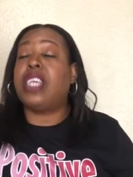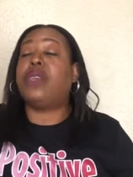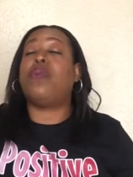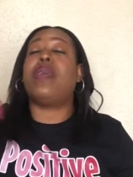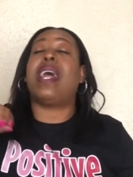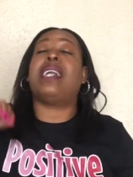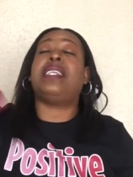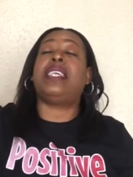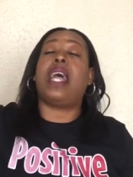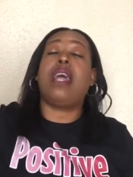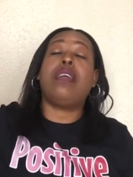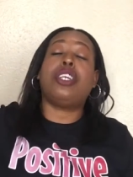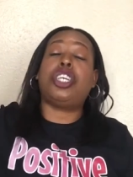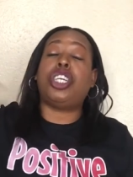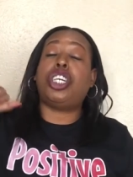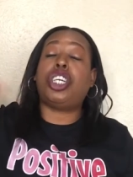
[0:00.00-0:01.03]
when I tell
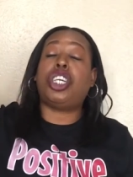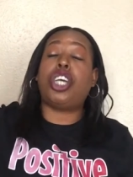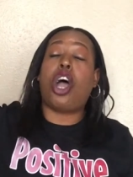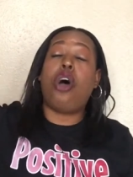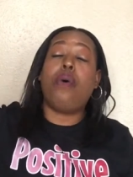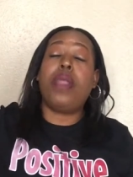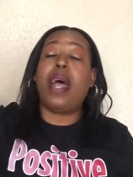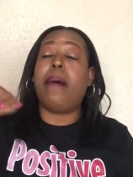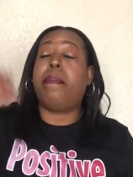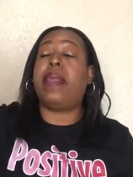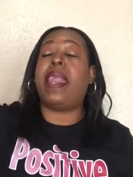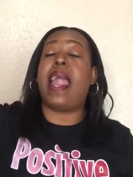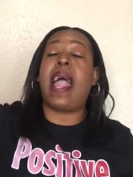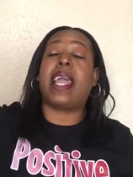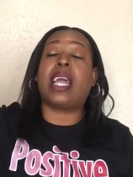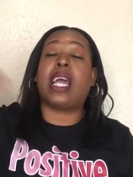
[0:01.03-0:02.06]
you she showed up
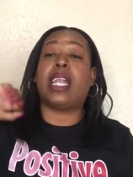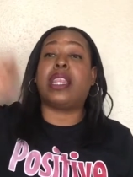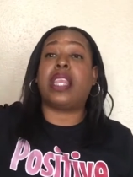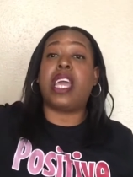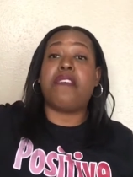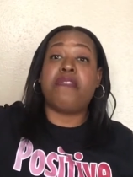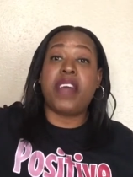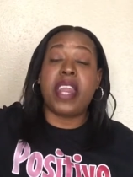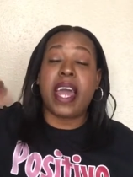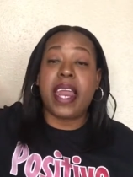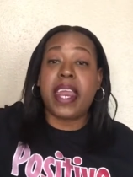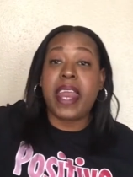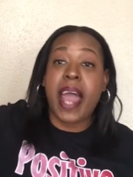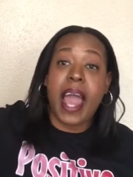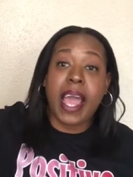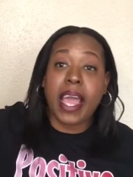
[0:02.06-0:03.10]
like a thief in the
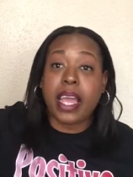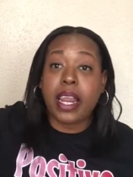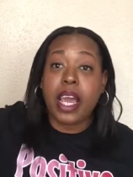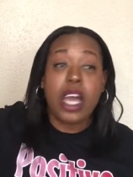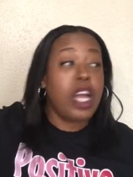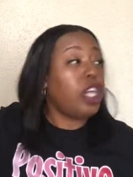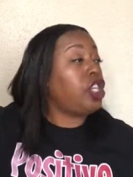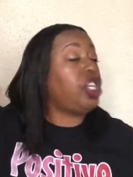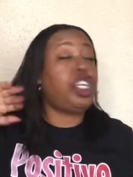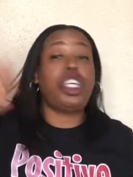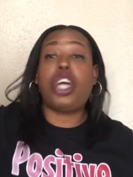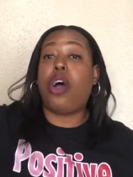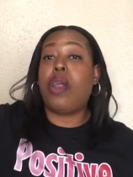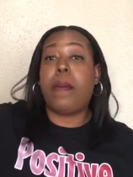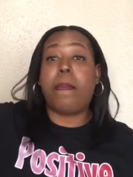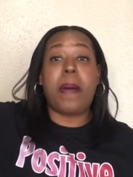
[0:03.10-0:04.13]
night, she
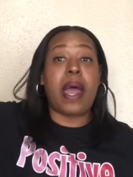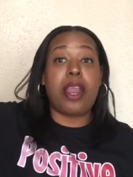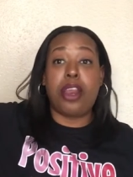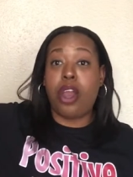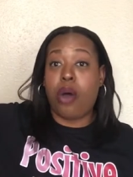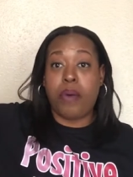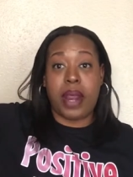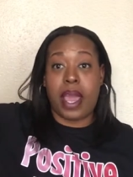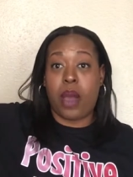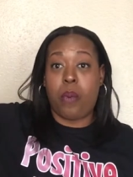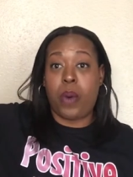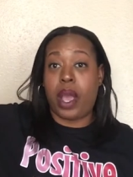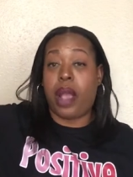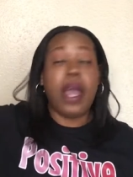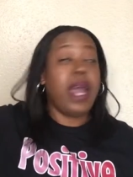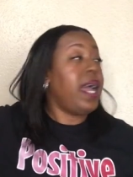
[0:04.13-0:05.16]
showed up out of no damn
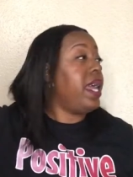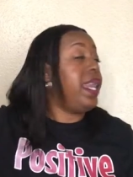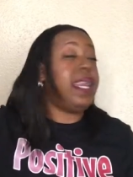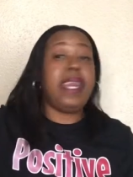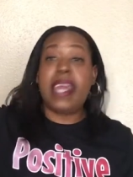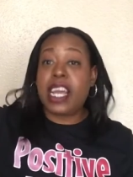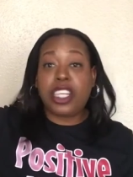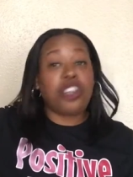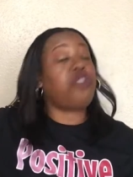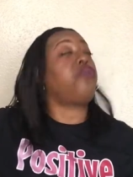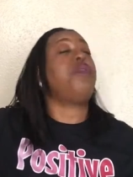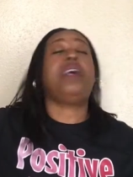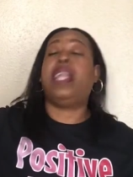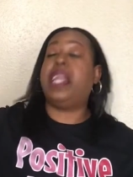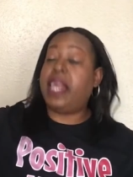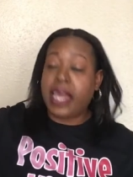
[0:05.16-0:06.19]
where.
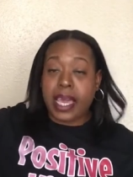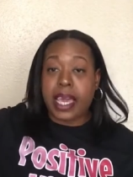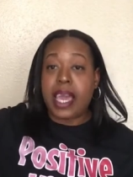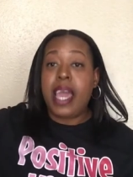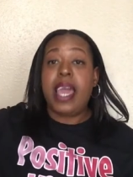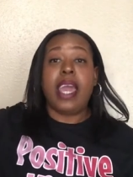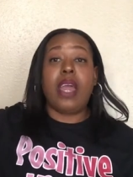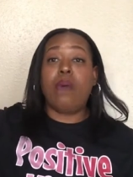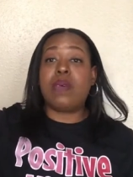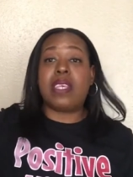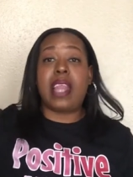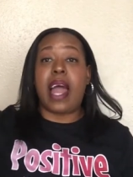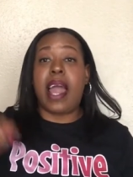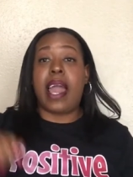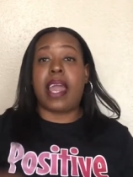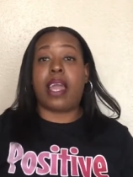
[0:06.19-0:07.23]
Literally. It was
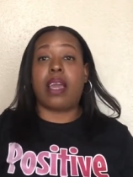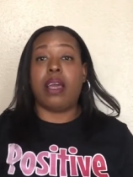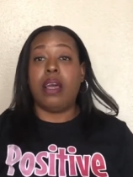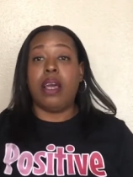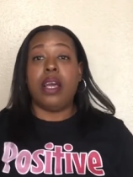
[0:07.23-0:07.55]
like,